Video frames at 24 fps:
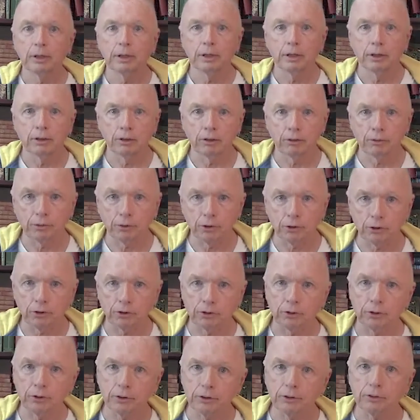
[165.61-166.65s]
in the first
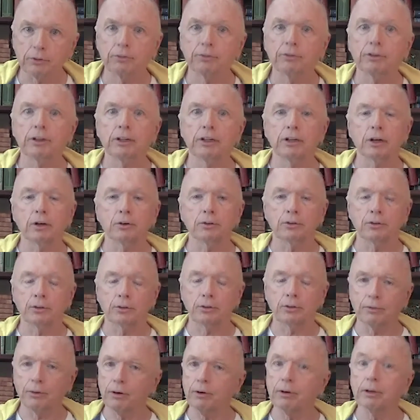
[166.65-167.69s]
series of videos, this
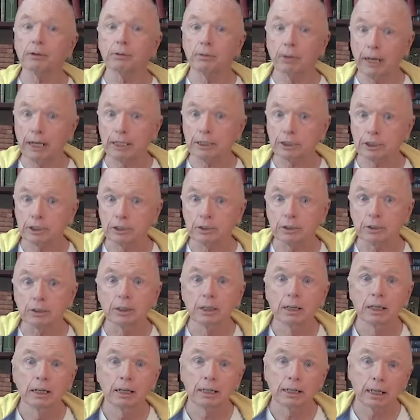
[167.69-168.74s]
very rational
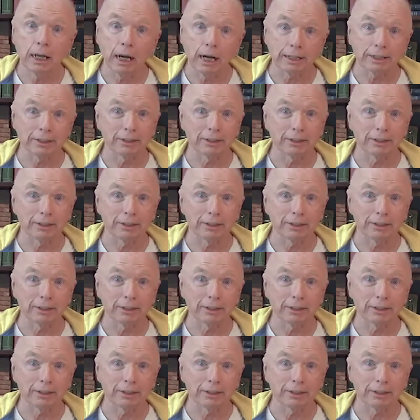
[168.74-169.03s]
God.